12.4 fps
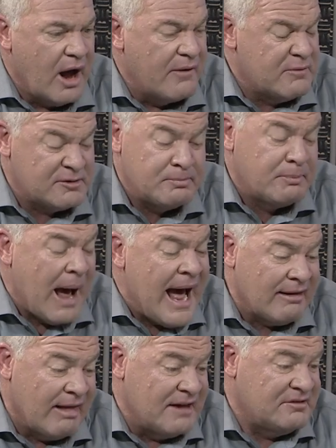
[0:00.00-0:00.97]
Yeah.
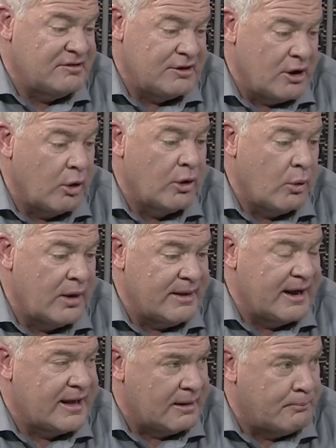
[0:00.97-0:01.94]
Spyglass is the only one
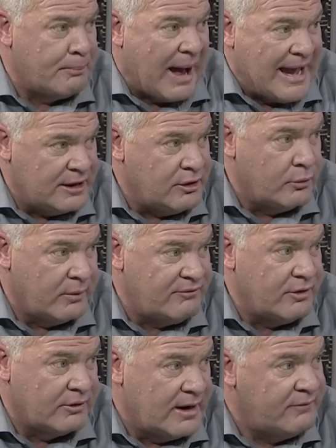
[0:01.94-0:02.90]
that can bite you
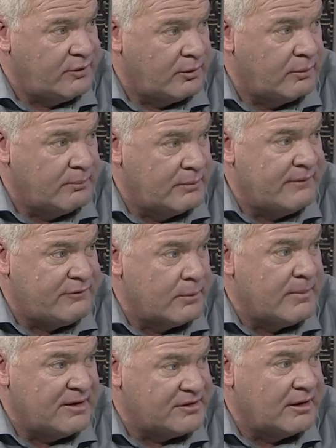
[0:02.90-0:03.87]
if you're
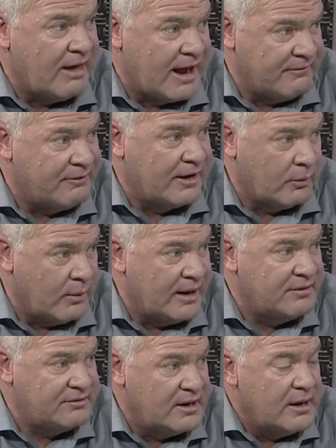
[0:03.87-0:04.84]
missing a lot of
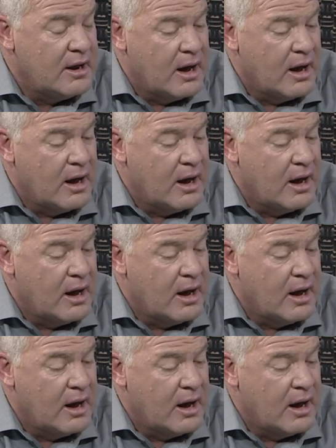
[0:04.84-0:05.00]
fairways. Yeah.